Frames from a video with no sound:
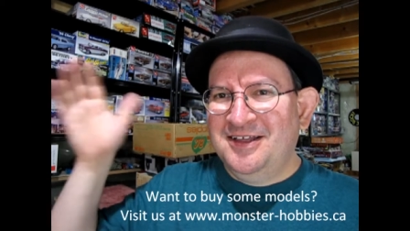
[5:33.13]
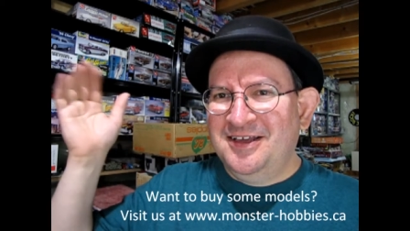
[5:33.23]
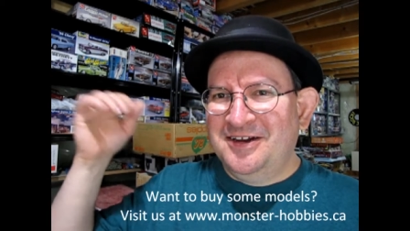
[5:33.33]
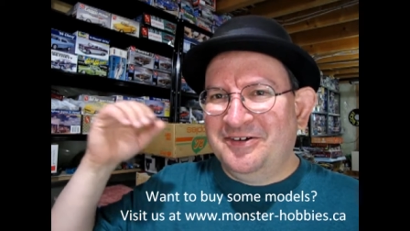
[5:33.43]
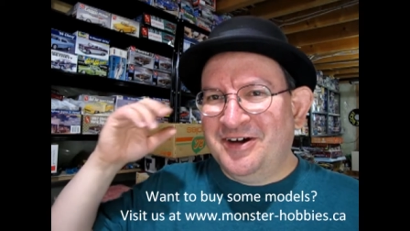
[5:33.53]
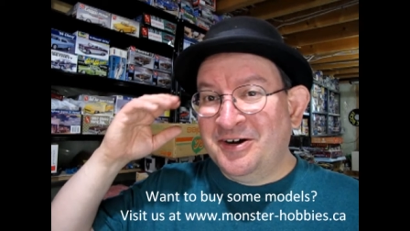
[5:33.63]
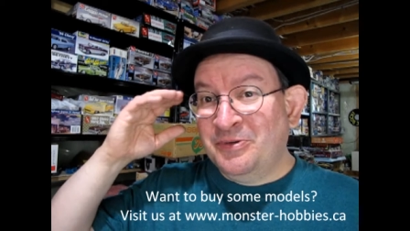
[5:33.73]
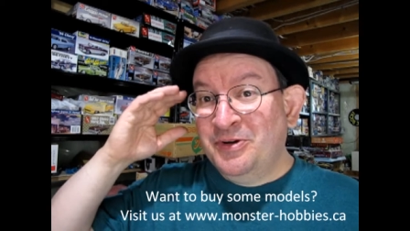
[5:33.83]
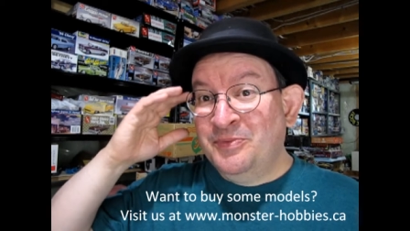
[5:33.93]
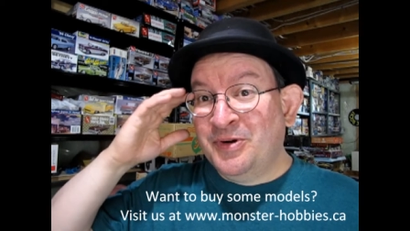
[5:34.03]
you know, our
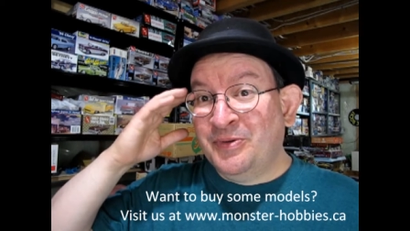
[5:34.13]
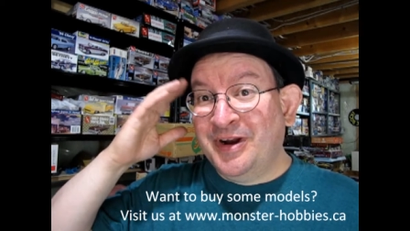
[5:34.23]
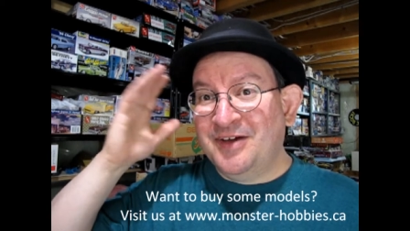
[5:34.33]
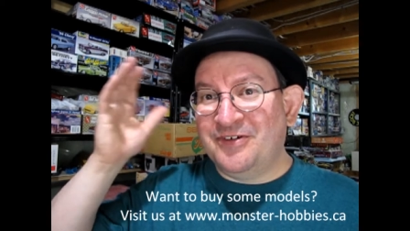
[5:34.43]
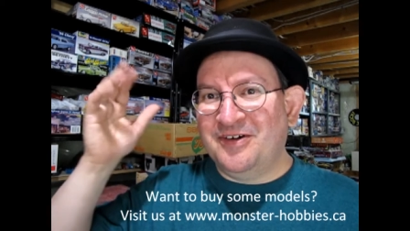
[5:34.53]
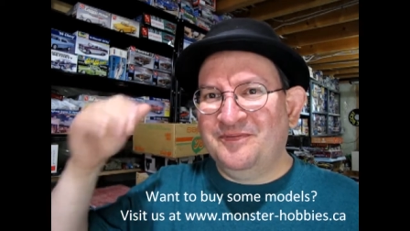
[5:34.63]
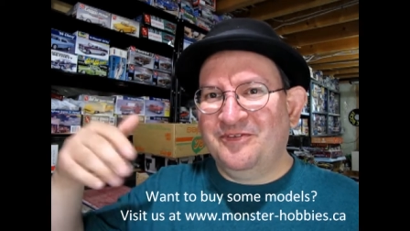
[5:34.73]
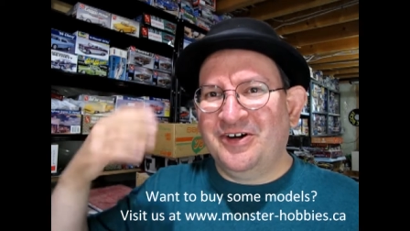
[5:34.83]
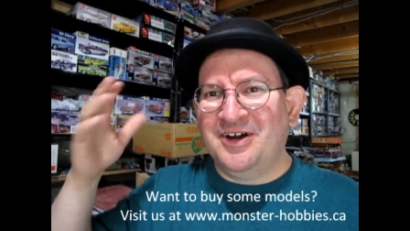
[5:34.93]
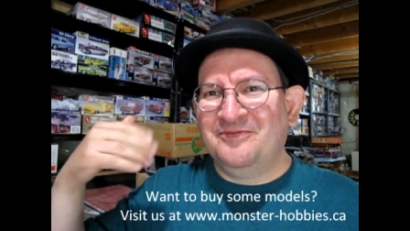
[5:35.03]
room or whatever
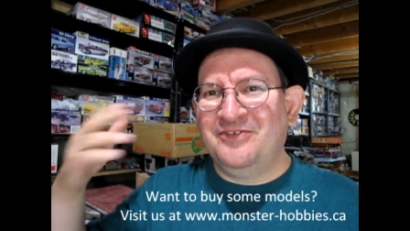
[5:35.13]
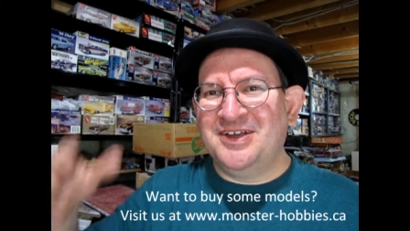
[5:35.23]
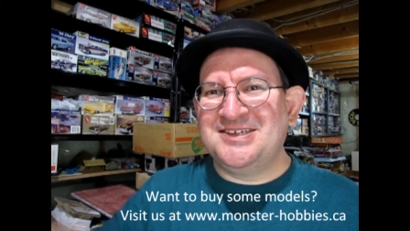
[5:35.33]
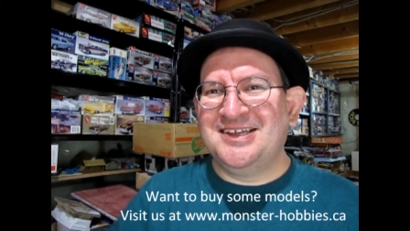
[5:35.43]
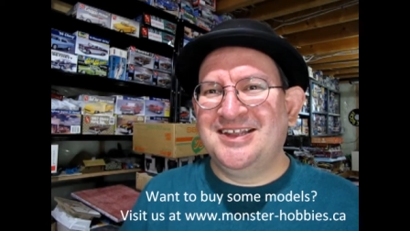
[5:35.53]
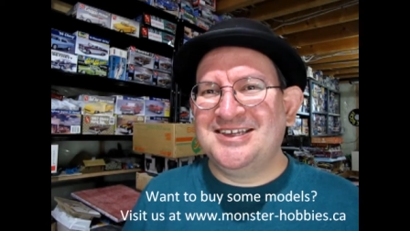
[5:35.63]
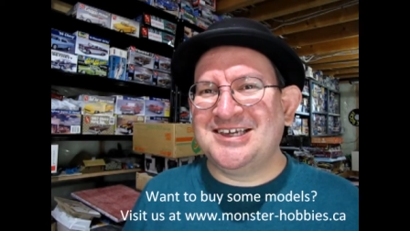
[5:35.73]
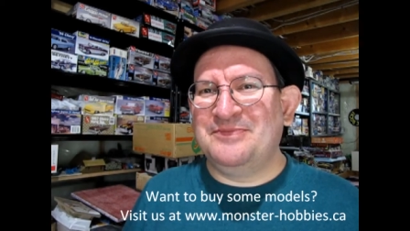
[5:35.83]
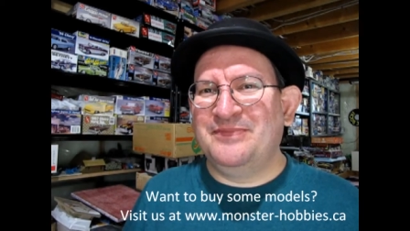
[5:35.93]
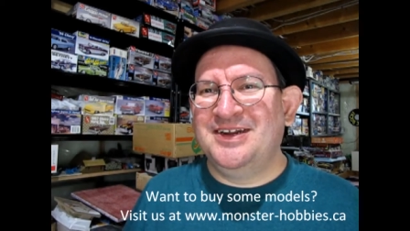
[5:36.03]
where I'm fixing
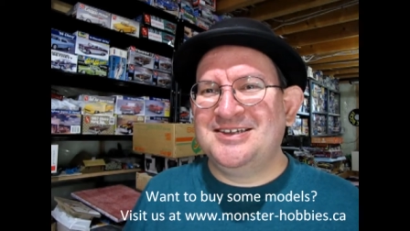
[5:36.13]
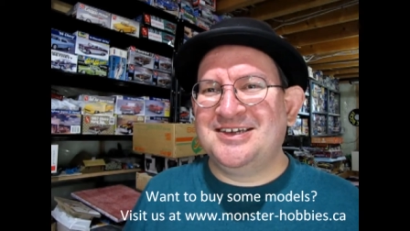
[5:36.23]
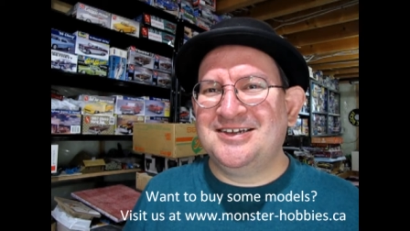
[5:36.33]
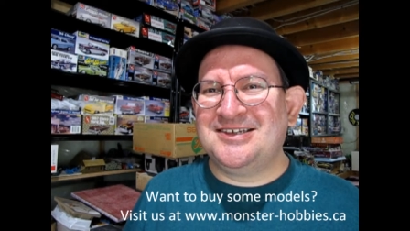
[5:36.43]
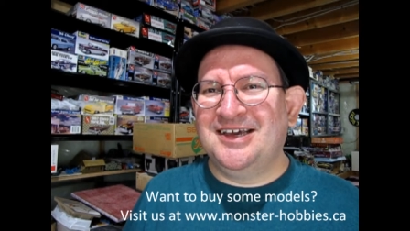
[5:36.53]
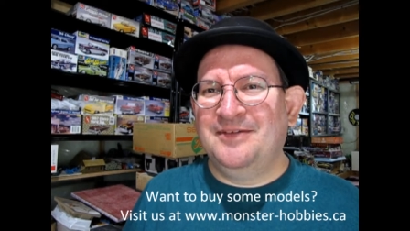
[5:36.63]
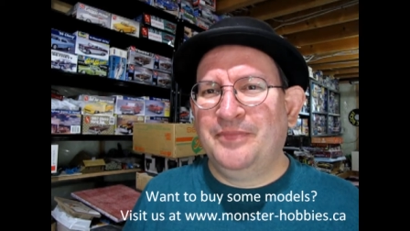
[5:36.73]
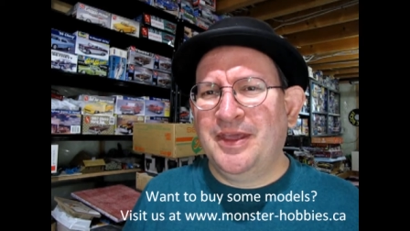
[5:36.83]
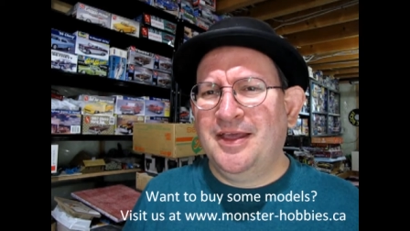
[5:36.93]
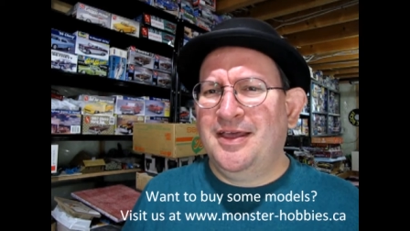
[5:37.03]
these up, and he's going to say,
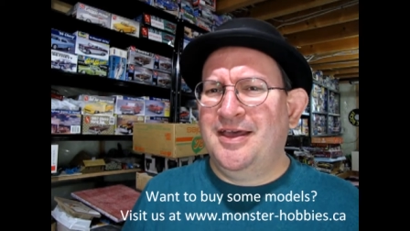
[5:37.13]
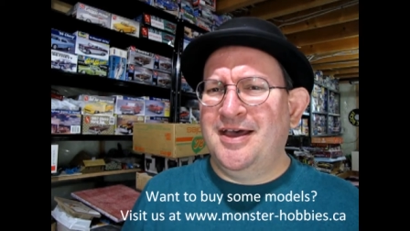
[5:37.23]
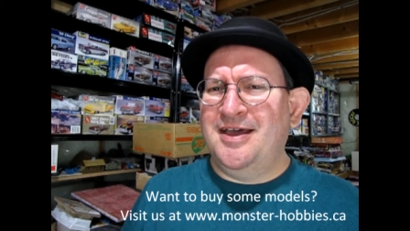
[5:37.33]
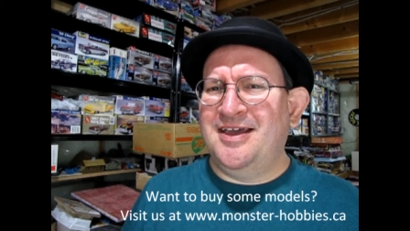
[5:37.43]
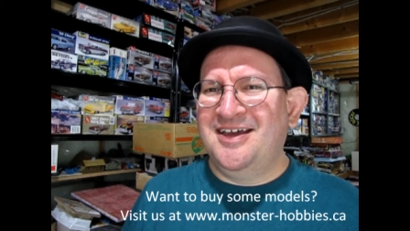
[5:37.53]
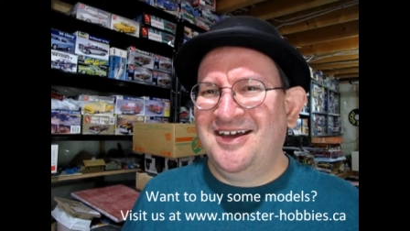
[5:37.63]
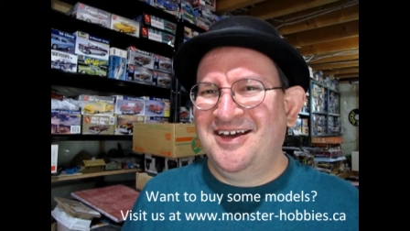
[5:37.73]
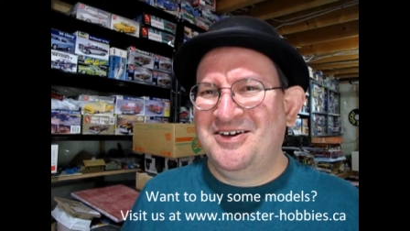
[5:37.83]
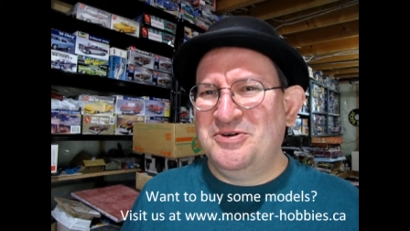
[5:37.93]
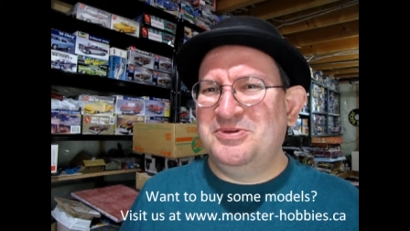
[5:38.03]
"Hey,
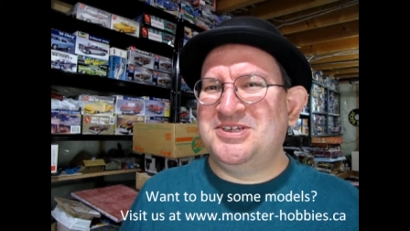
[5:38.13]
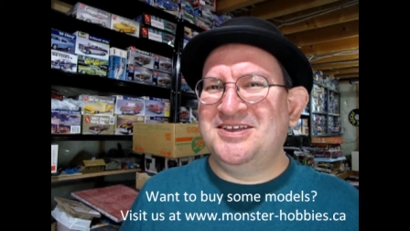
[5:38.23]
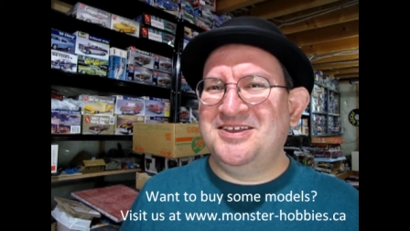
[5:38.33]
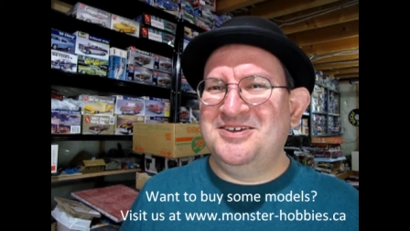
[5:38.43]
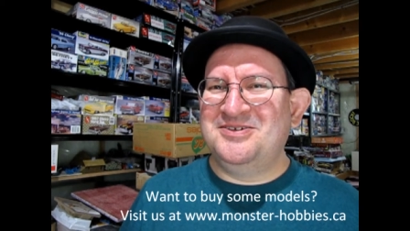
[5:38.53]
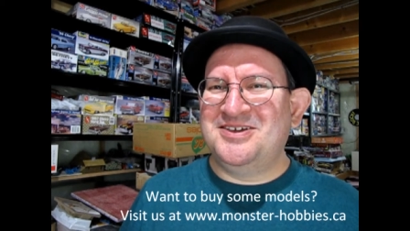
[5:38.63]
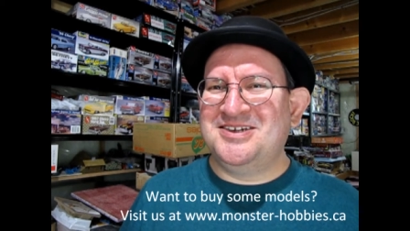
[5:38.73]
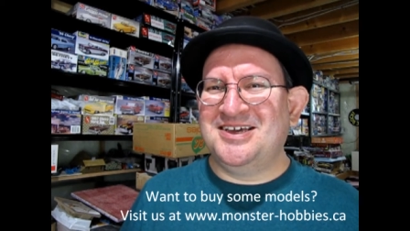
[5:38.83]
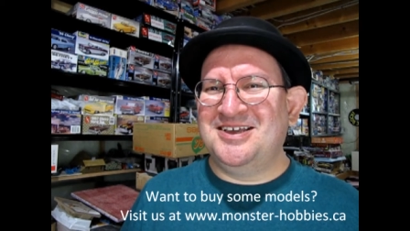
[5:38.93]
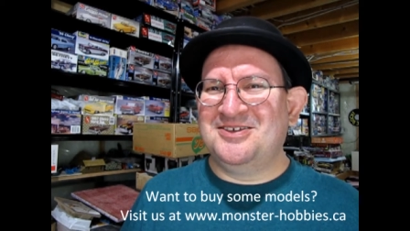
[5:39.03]
who said that you
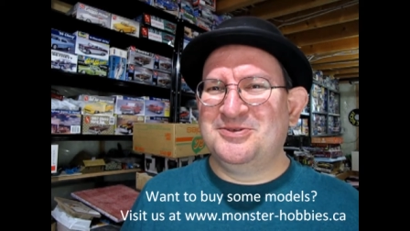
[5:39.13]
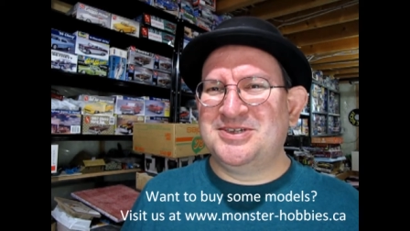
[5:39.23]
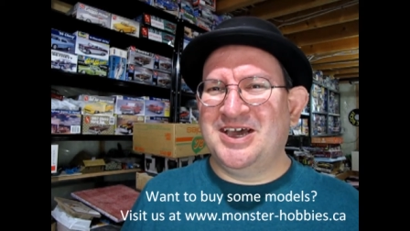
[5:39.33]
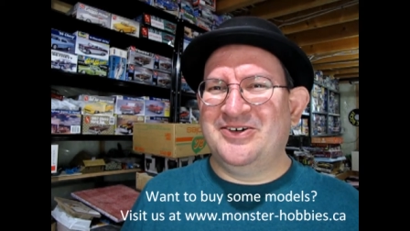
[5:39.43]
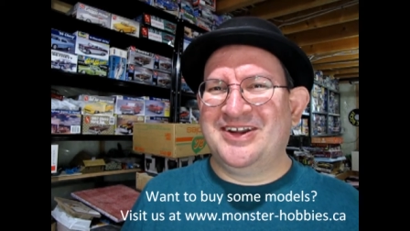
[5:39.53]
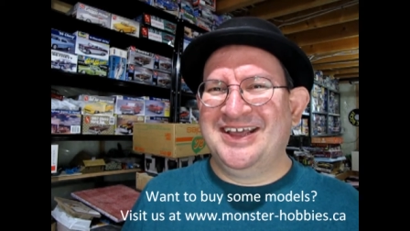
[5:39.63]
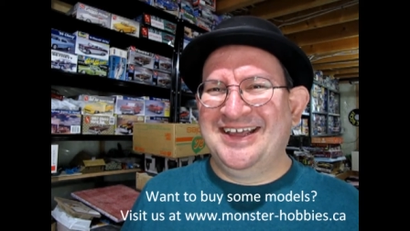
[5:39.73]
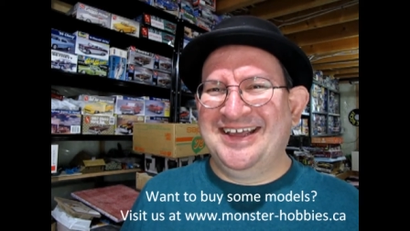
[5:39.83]
could take those out?"